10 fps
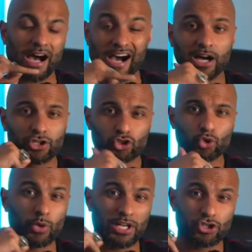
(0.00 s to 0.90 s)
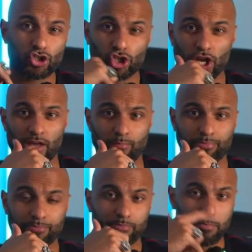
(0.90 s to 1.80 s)
Are you in shape
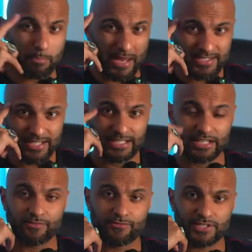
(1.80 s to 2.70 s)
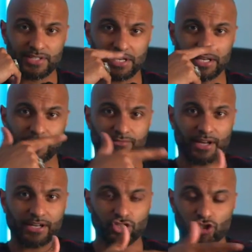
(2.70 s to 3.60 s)
mentally and physically and
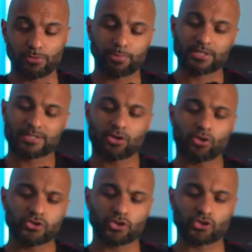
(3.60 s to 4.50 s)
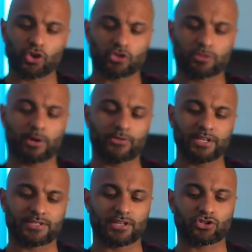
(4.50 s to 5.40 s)
financially? Because they also talked about this. They